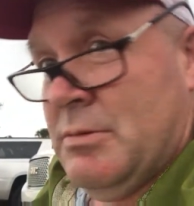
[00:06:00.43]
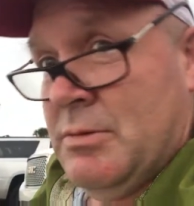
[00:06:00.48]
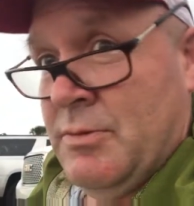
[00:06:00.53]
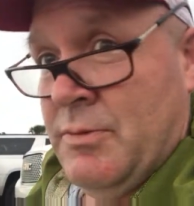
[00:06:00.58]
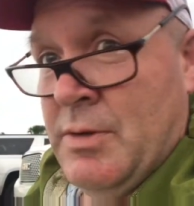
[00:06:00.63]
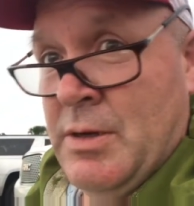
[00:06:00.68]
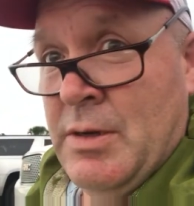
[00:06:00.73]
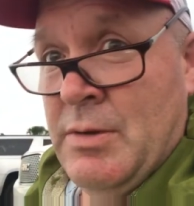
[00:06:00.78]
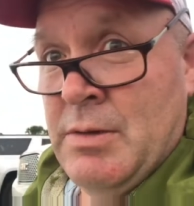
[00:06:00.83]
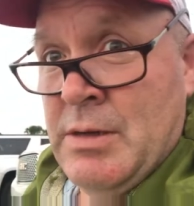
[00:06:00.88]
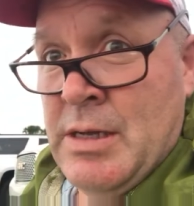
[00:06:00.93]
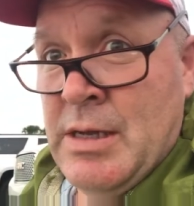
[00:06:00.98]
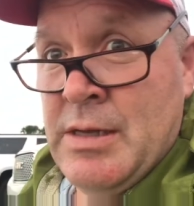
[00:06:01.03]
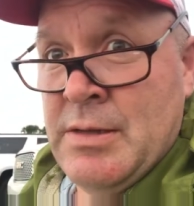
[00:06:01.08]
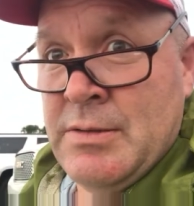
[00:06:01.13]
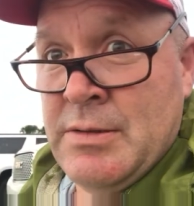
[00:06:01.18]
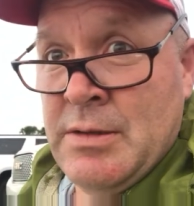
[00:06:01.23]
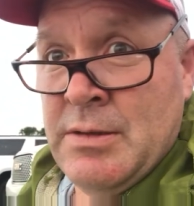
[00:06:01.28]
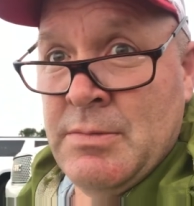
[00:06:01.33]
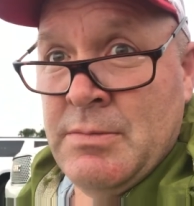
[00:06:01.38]
it's very
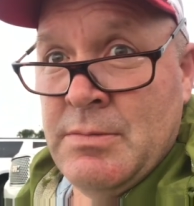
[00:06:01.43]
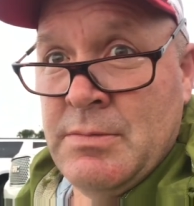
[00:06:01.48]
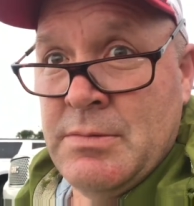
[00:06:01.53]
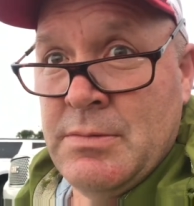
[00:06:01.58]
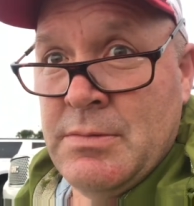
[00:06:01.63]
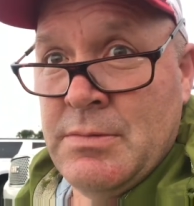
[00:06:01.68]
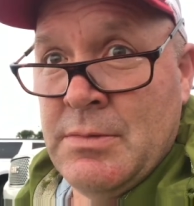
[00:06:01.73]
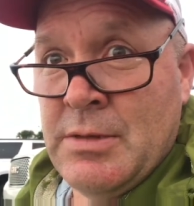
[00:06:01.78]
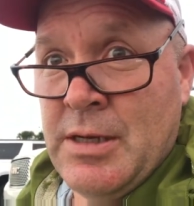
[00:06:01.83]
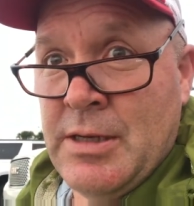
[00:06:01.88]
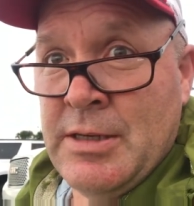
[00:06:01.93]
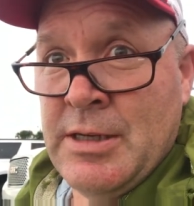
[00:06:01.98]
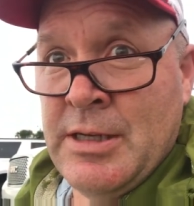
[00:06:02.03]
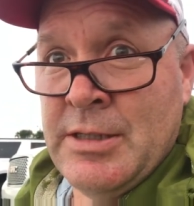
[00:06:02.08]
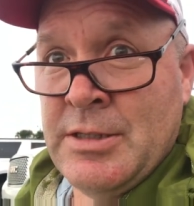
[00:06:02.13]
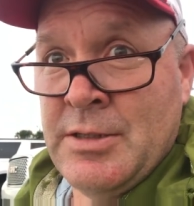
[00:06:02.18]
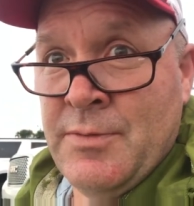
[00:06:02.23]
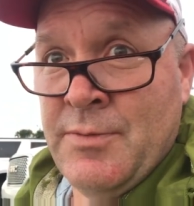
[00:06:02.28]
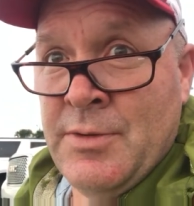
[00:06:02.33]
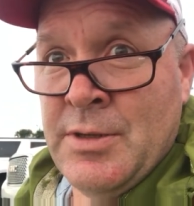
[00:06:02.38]
relaxing not
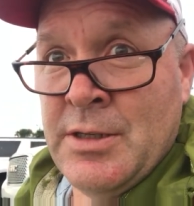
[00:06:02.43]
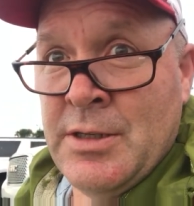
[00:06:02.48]
catching